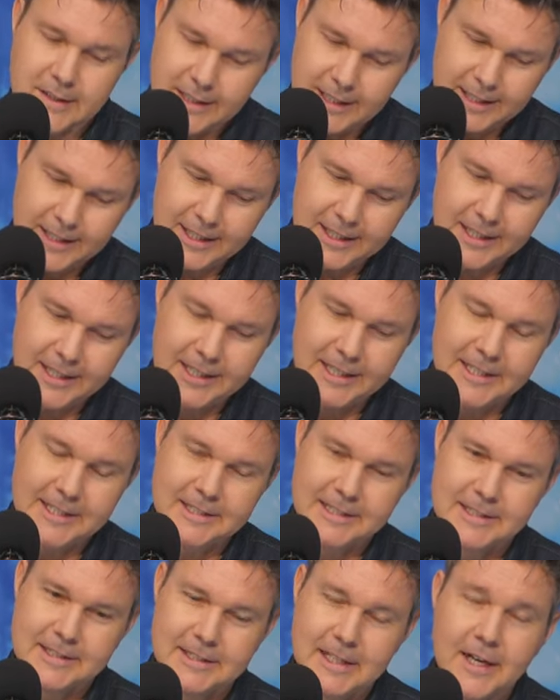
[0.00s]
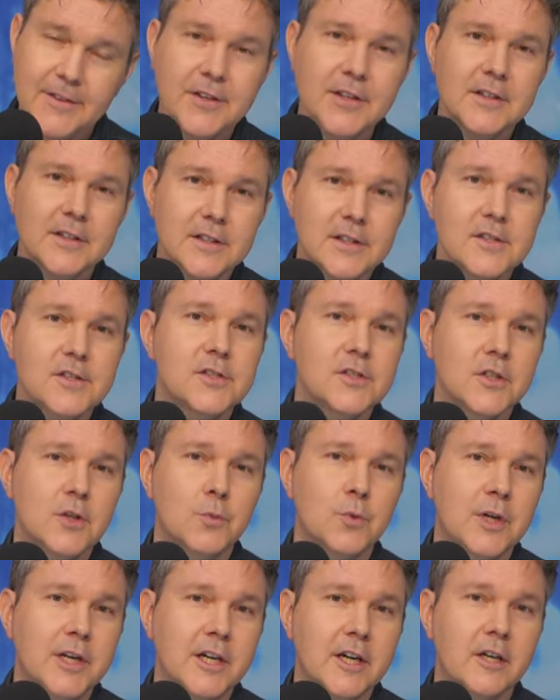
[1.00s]
I think that this is
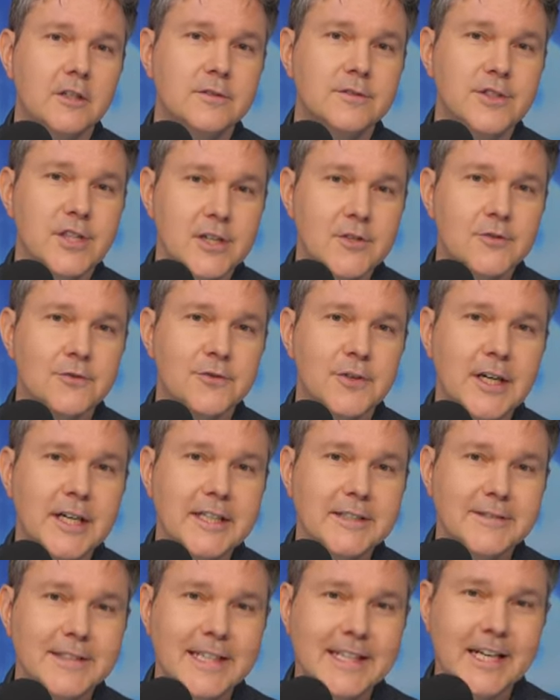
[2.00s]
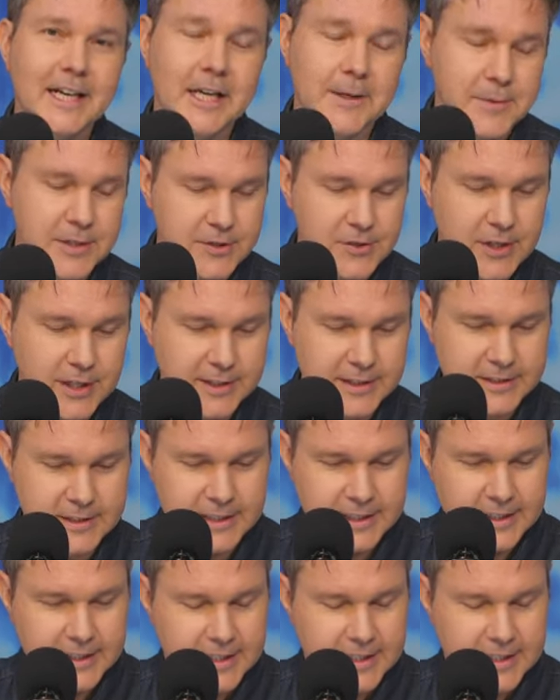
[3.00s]
going to work out just fine, and I am excited.